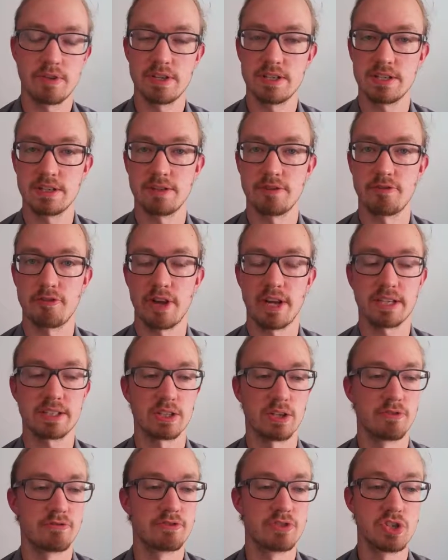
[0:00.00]

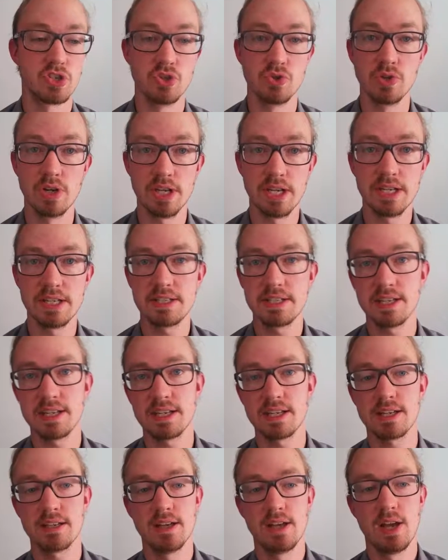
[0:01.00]
effect of Joule
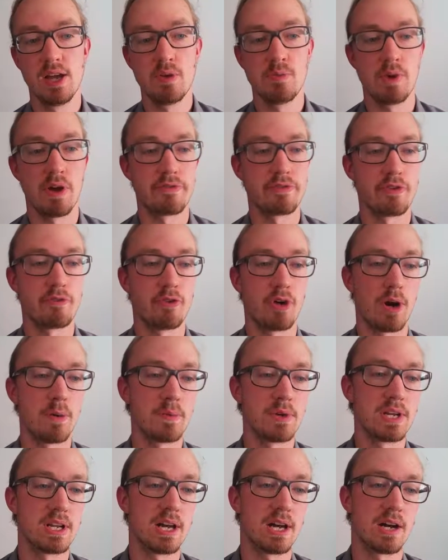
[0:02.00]
heating. We have the
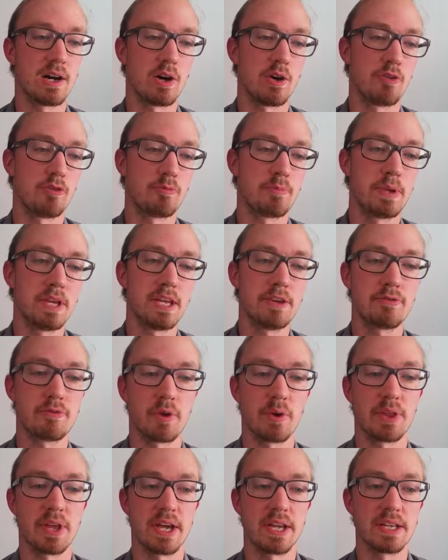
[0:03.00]
formula of P
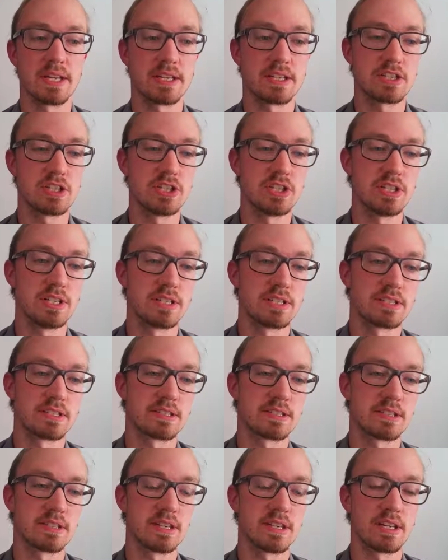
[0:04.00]
for the energy is
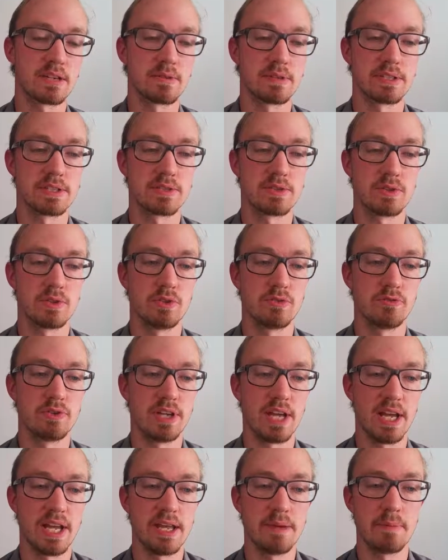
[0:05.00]
equals to
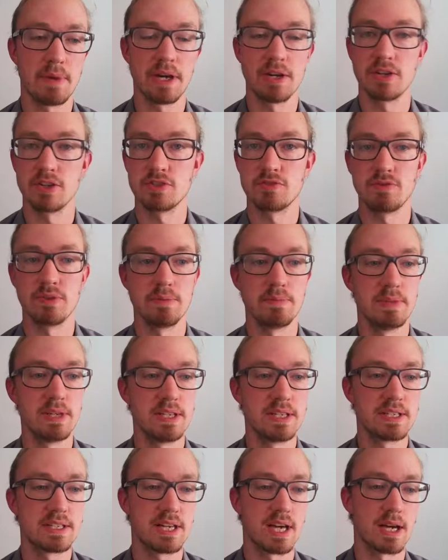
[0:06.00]
VA minus
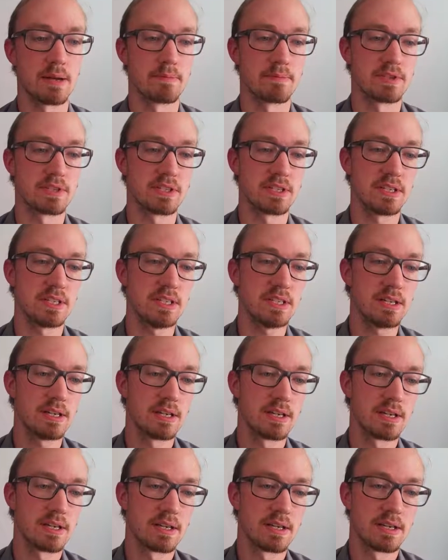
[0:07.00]
VB times E,
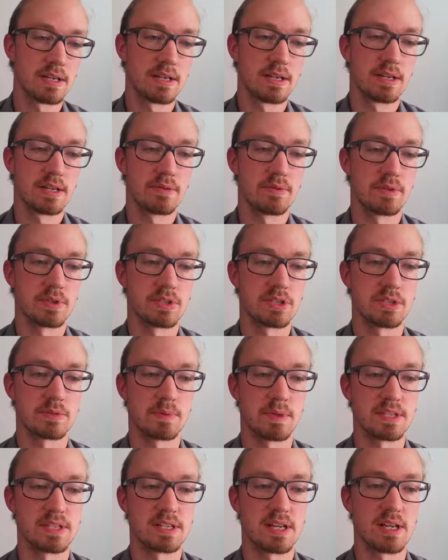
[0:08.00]
which is
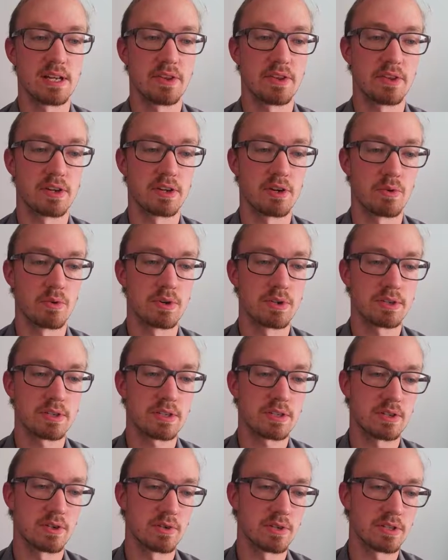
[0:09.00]
basically the
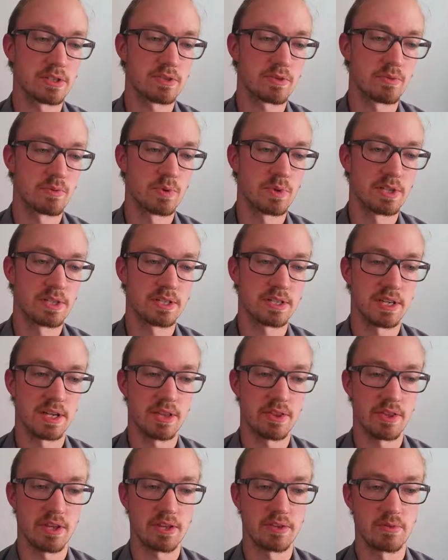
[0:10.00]
current going through it,
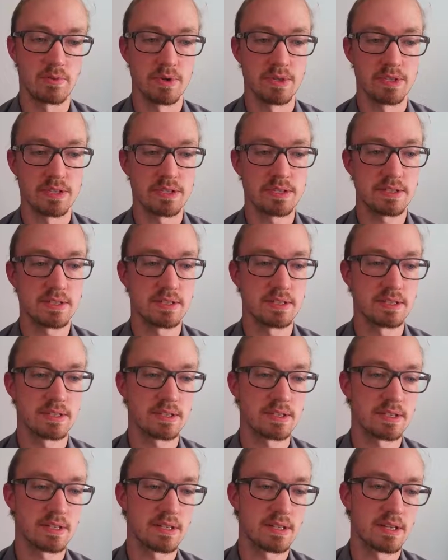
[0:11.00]
and then the
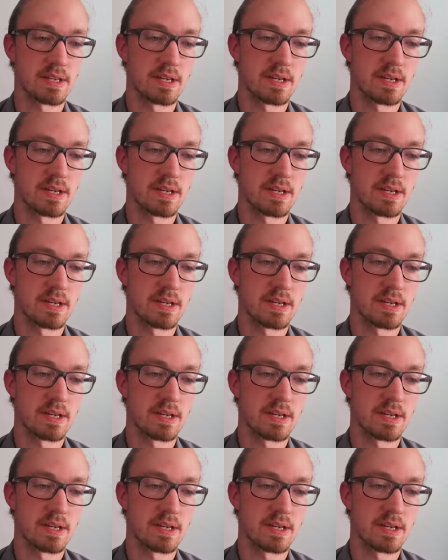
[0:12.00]
resistance,